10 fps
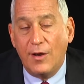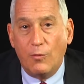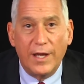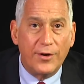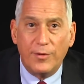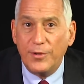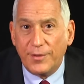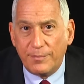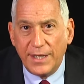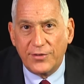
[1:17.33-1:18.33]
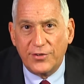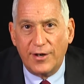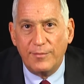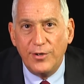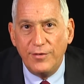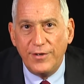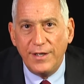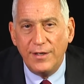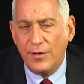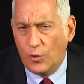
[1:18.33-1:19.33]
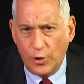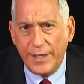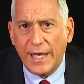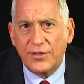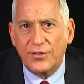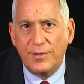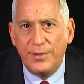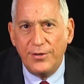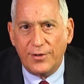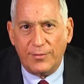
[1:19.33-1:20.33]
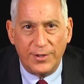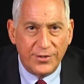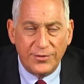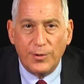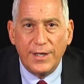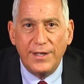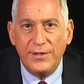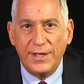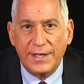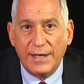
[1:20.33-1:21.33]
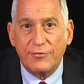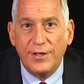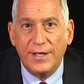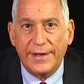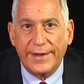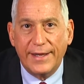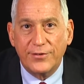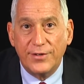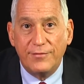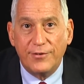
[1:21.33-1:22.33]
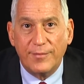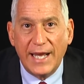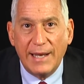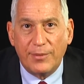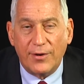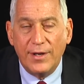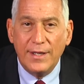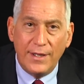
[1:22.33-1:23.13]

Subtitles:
Whether it was a Pixar movie or Next Computer, which is what he did after he got ousted from Apple.